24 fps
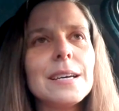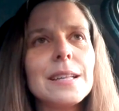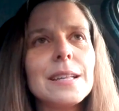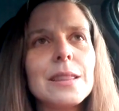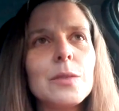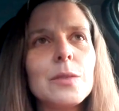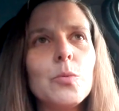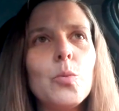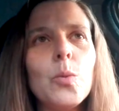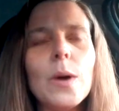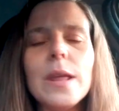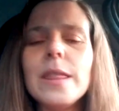
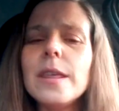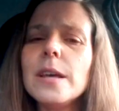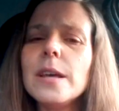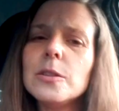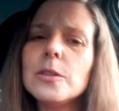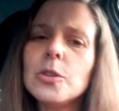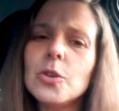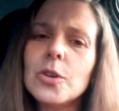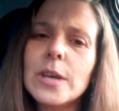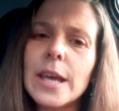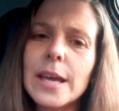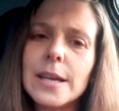the way they
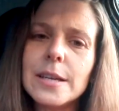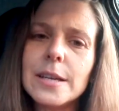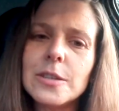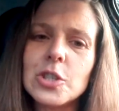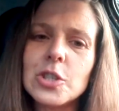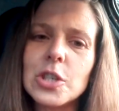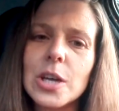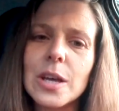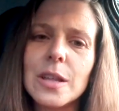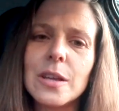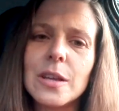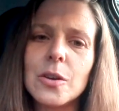look at
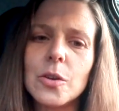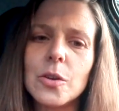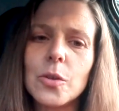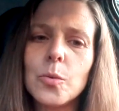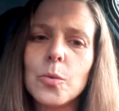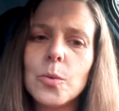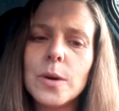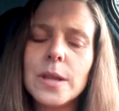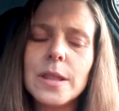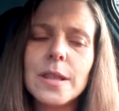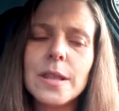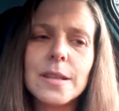each other, the
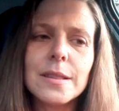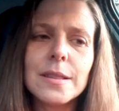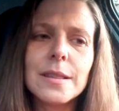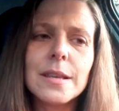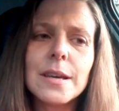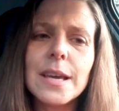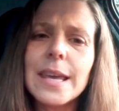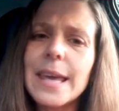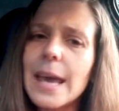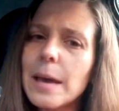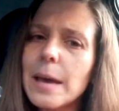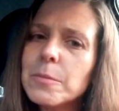way
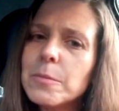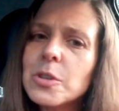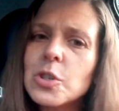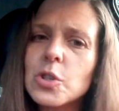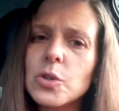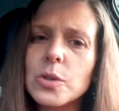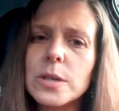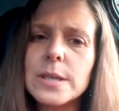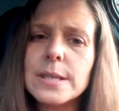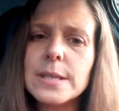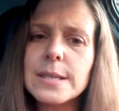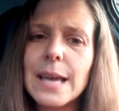the
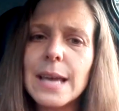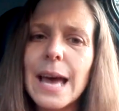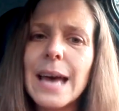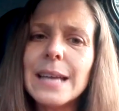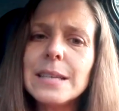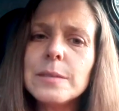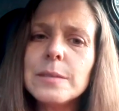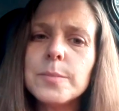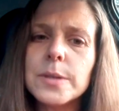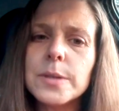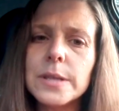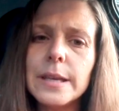chemistry is
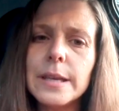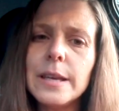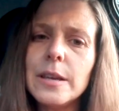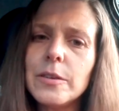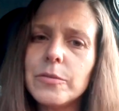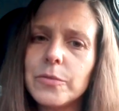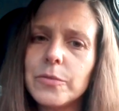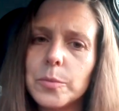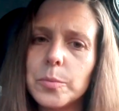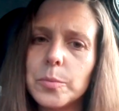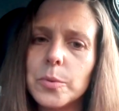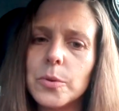
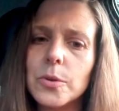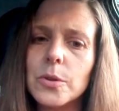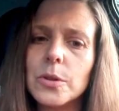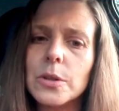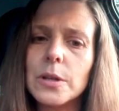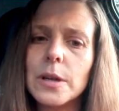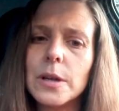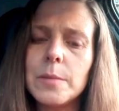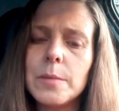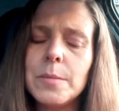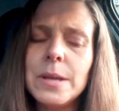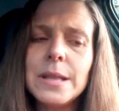
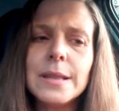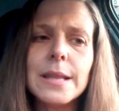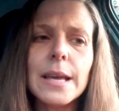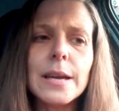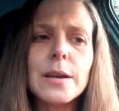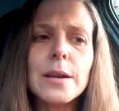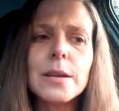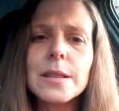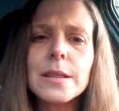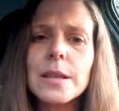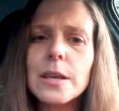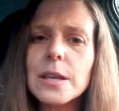unbelievable. I mean,
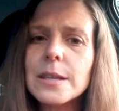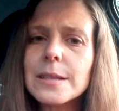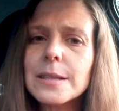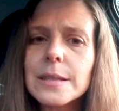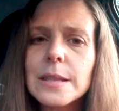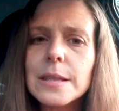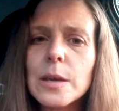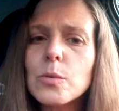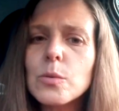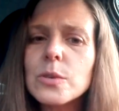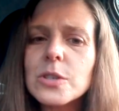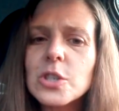there it,
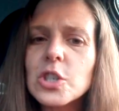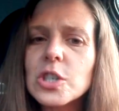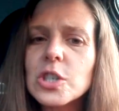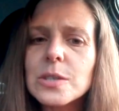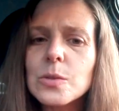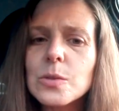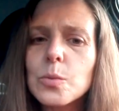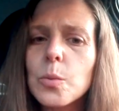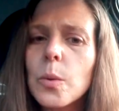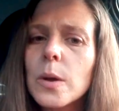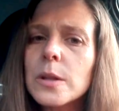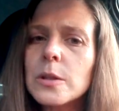there was
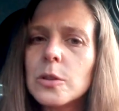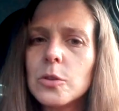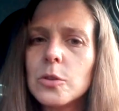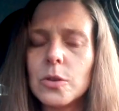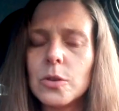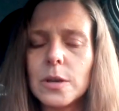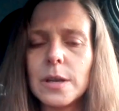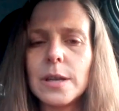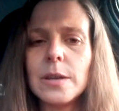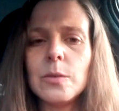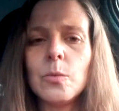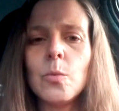just one
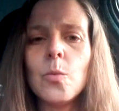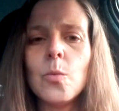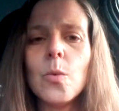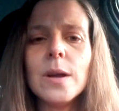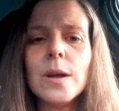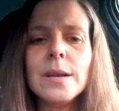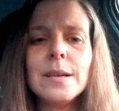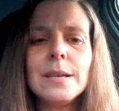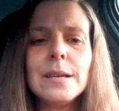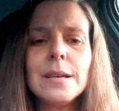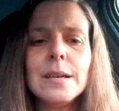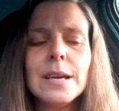look and
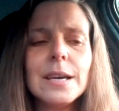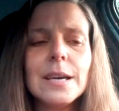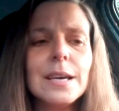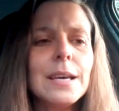one.